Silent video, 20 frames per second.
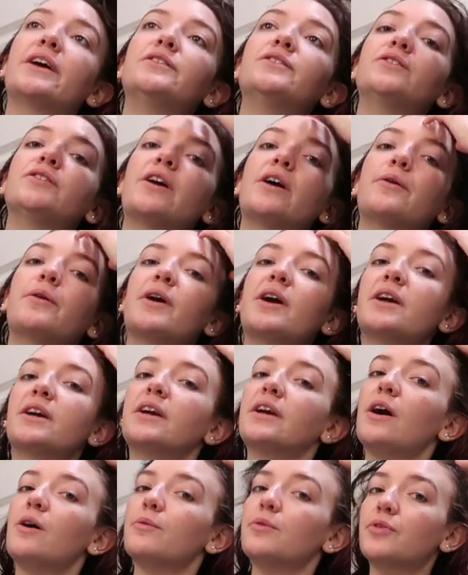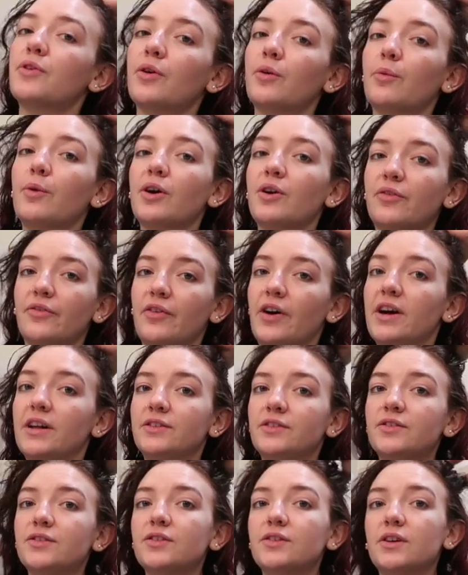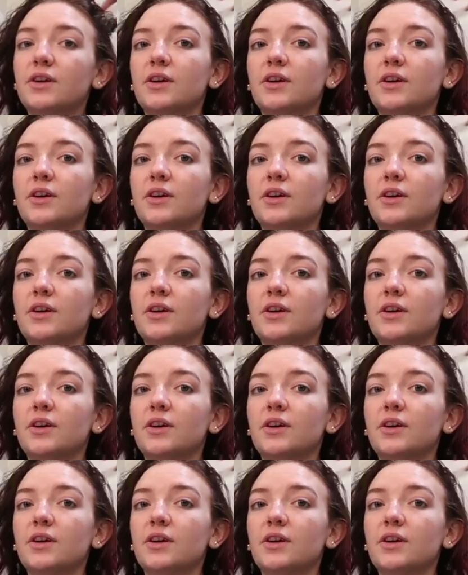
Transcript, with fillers: Kenz and I were hanging out with our work friends.